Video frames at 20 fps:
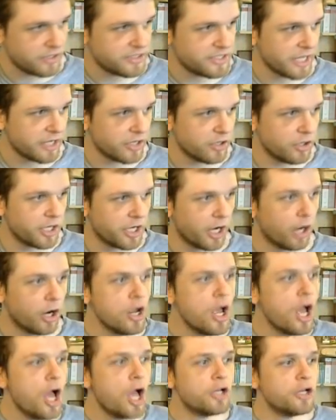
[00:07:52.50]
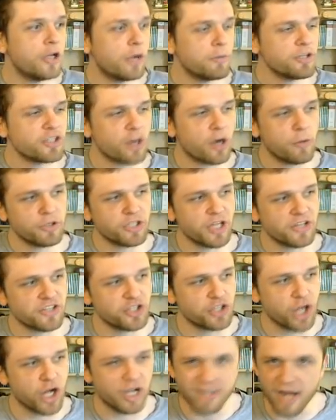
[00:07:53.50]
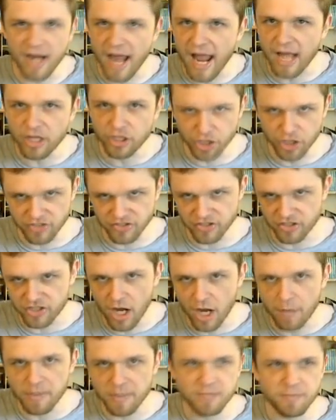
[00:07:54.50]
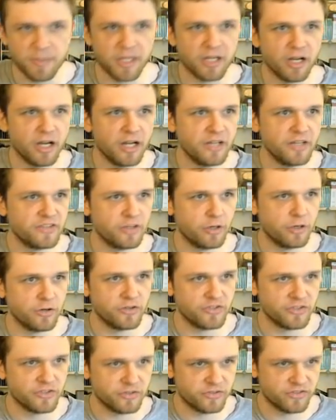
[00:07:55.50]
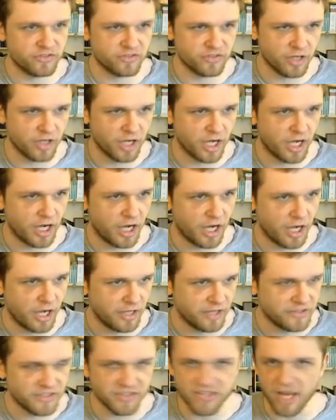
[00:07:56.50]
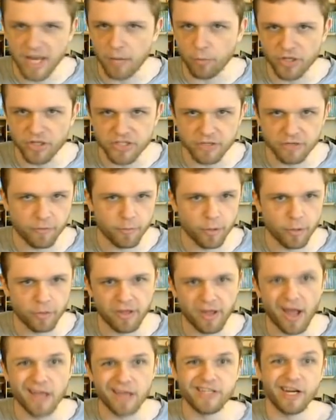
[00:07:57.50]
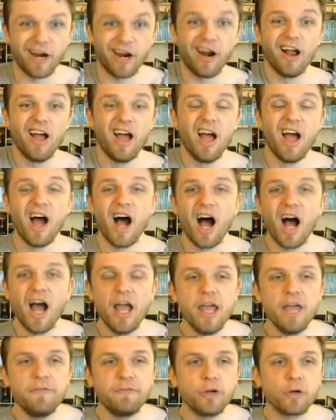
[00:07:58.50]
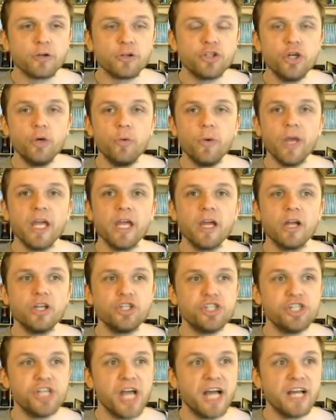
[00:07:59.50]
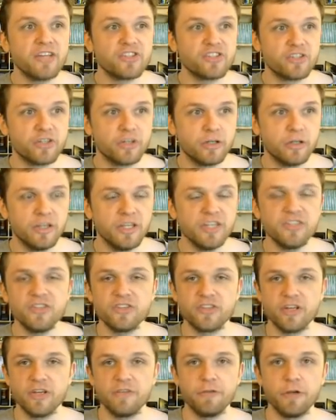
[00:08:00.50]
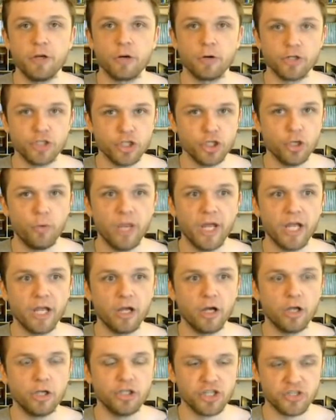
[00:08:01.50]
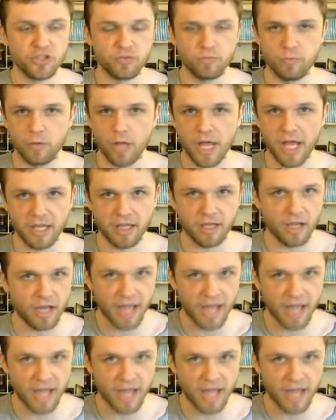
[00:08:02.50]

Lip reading: Taking a look here. I'm going to start with Dustin Johnson and Justin Thomas because it's the same reason for both guys here. If you're doing if you're doing just a